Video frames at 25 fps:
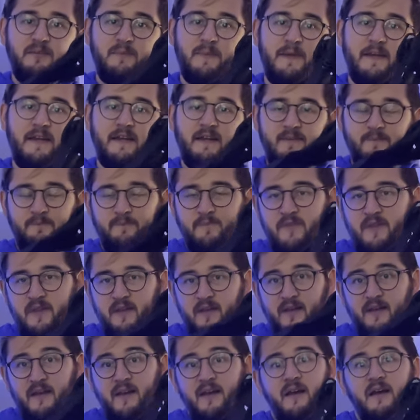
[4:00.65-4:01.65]
bit,
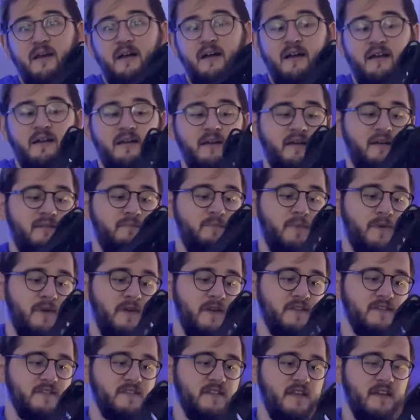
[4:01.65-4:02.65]

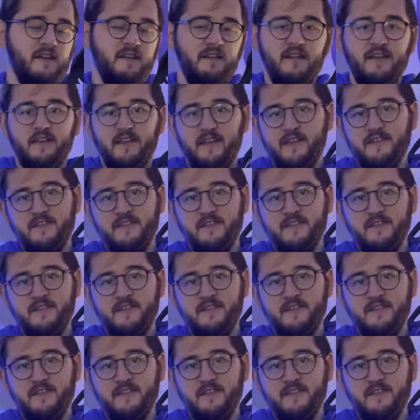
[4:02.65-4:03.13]
but certainly they're